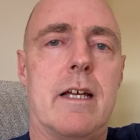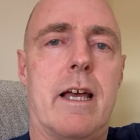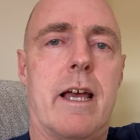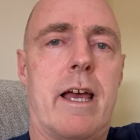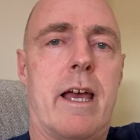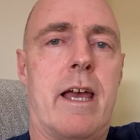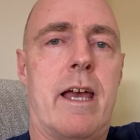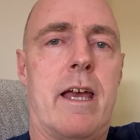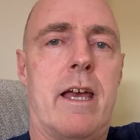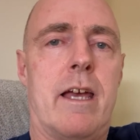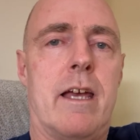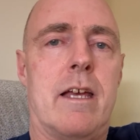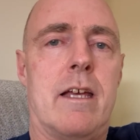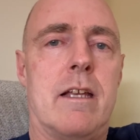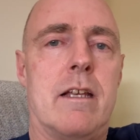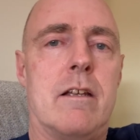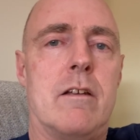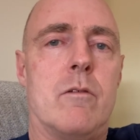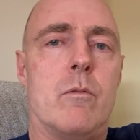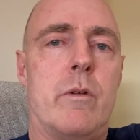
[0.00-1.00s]

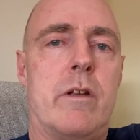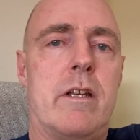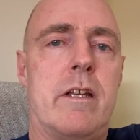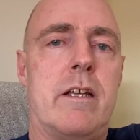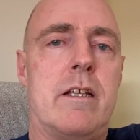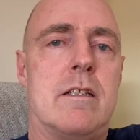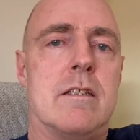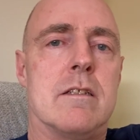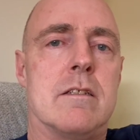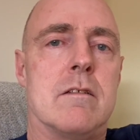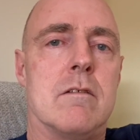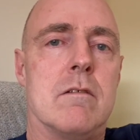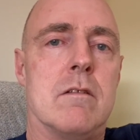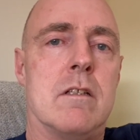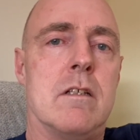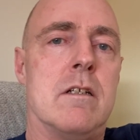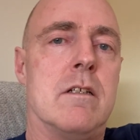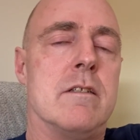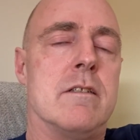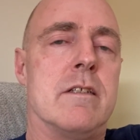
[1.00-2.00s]
And we need to sort of
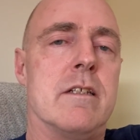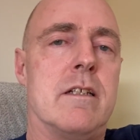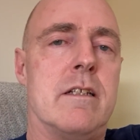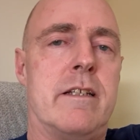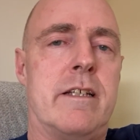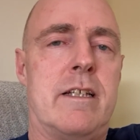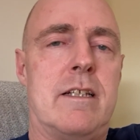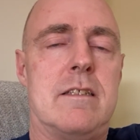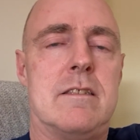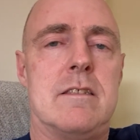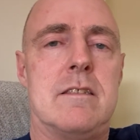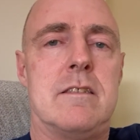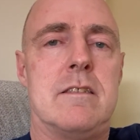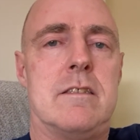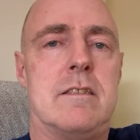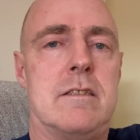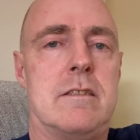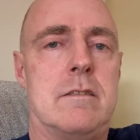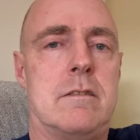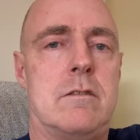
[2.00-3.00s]
learn techniques
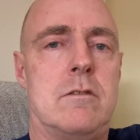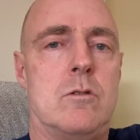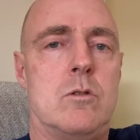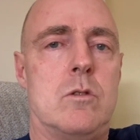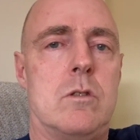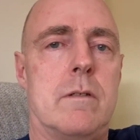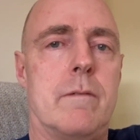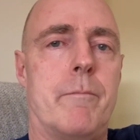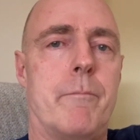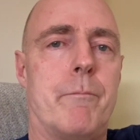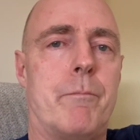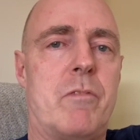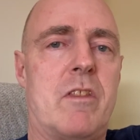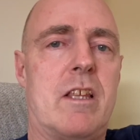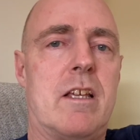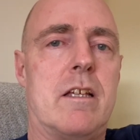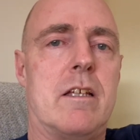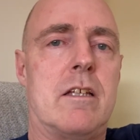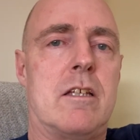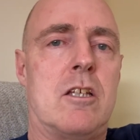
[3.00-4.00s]
to
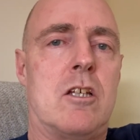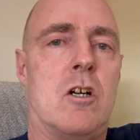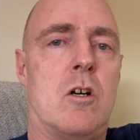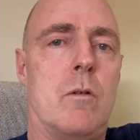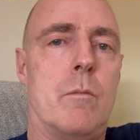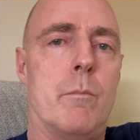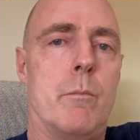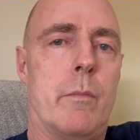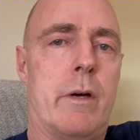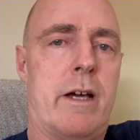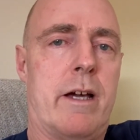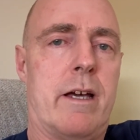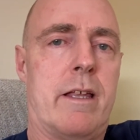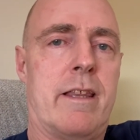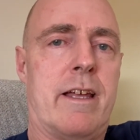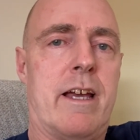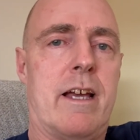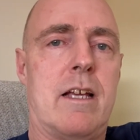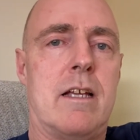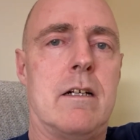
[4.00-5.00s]
combat
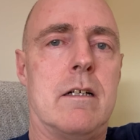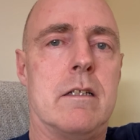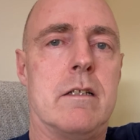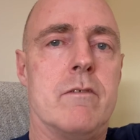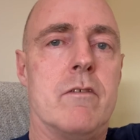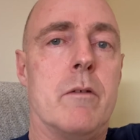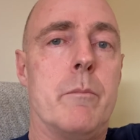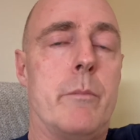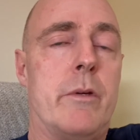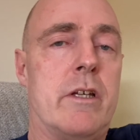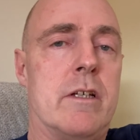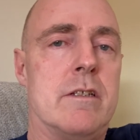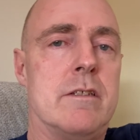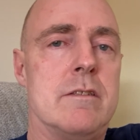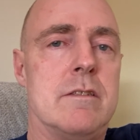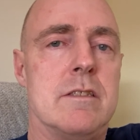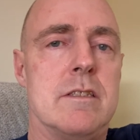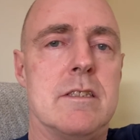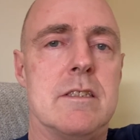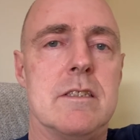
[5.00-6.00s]
that kind of
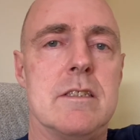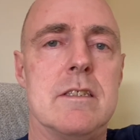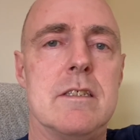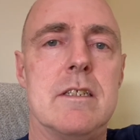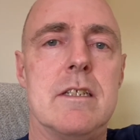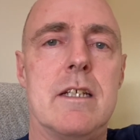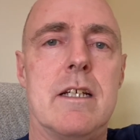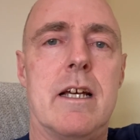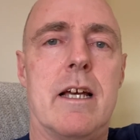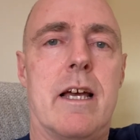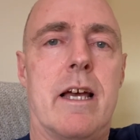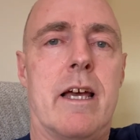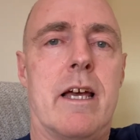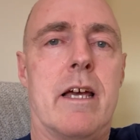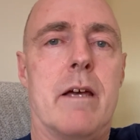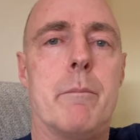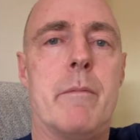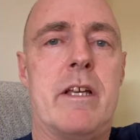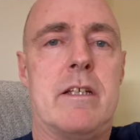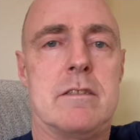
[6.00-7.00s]
abuse.
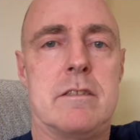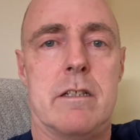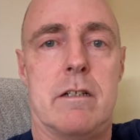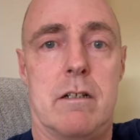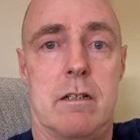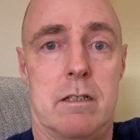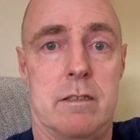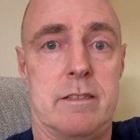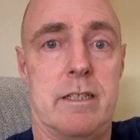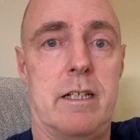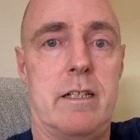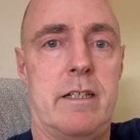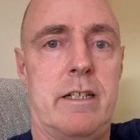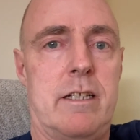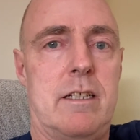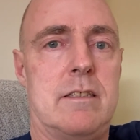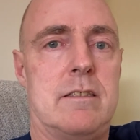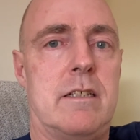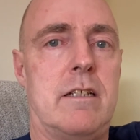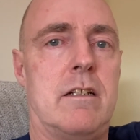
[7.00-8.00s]
Because there are
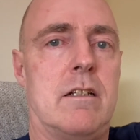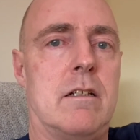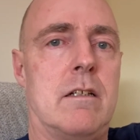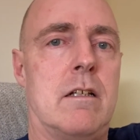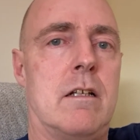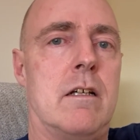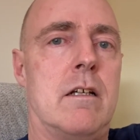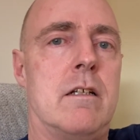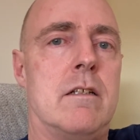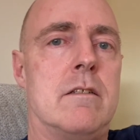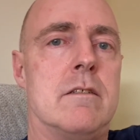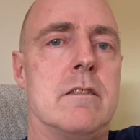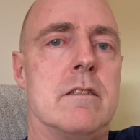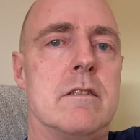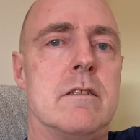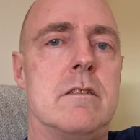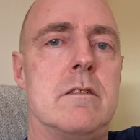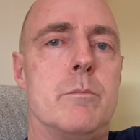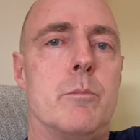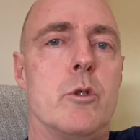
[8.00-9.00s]
techniques you can learn
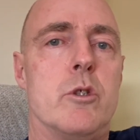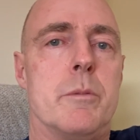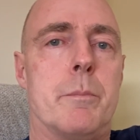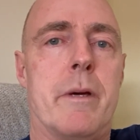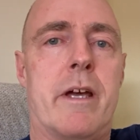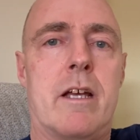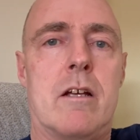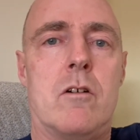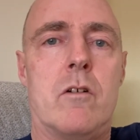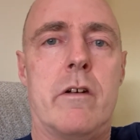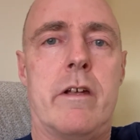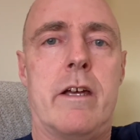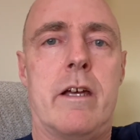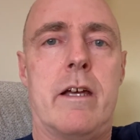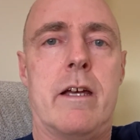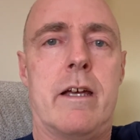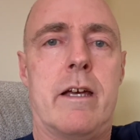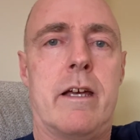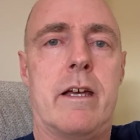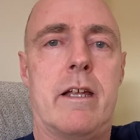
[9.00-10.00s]
to push back on
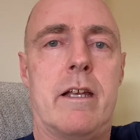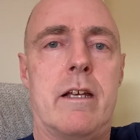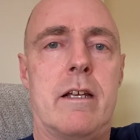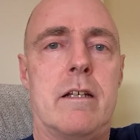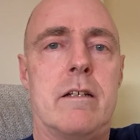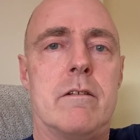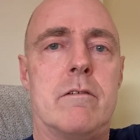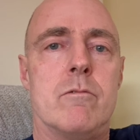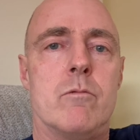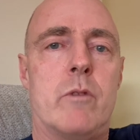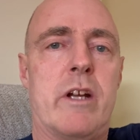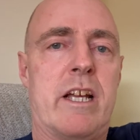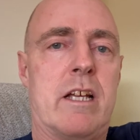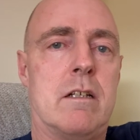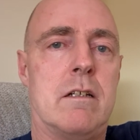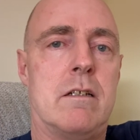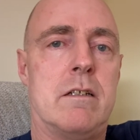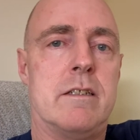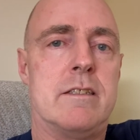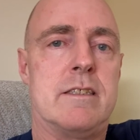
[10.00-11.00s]
it and
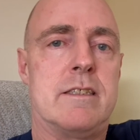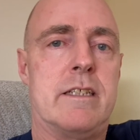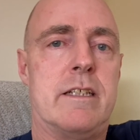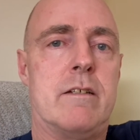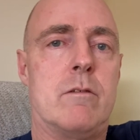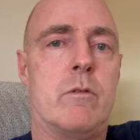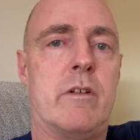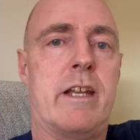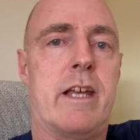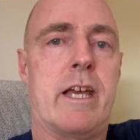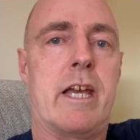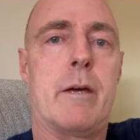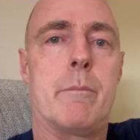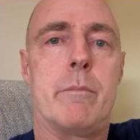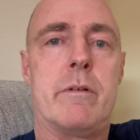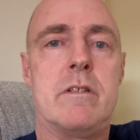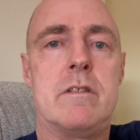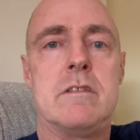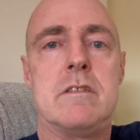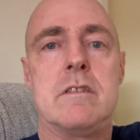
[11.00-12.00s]
recognize it when it
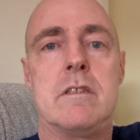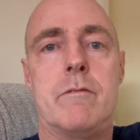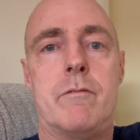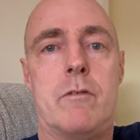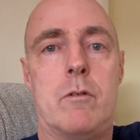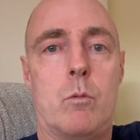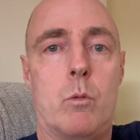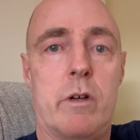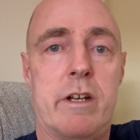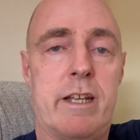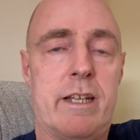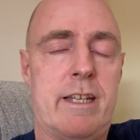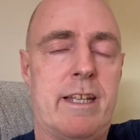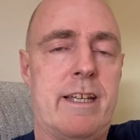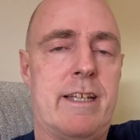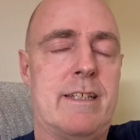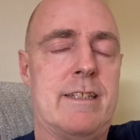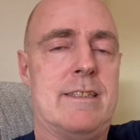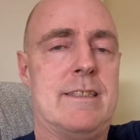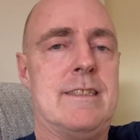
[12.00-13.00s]
happens and for what it
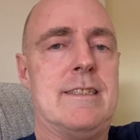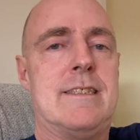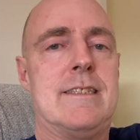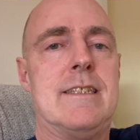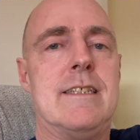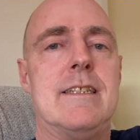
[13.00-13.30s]
is.